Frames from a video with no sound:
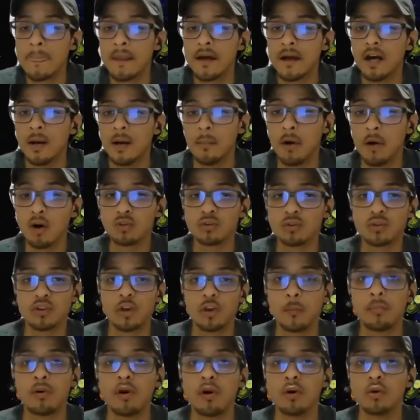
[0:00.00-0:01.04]
I'm also going to
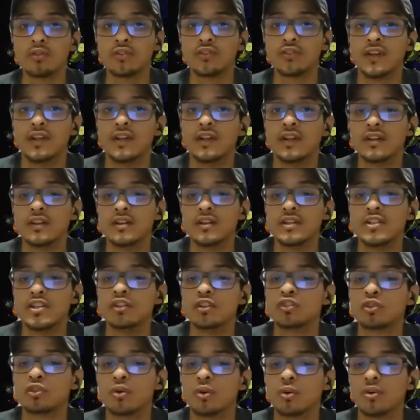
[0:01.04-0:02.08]
post in the
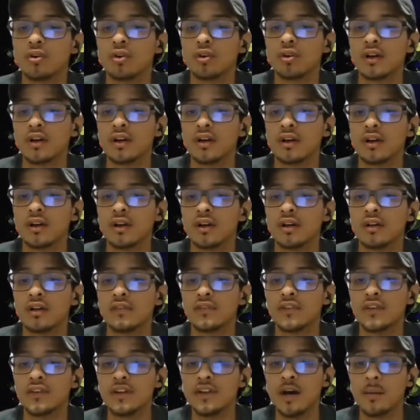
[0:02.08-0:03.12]
Discord
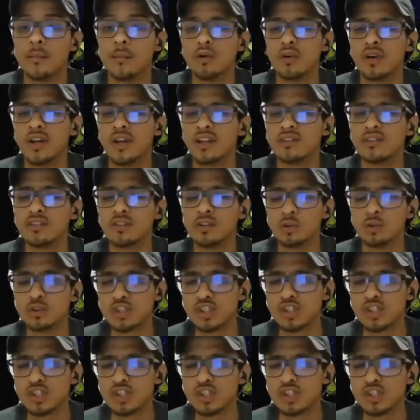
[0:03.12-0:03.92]
the demo day solution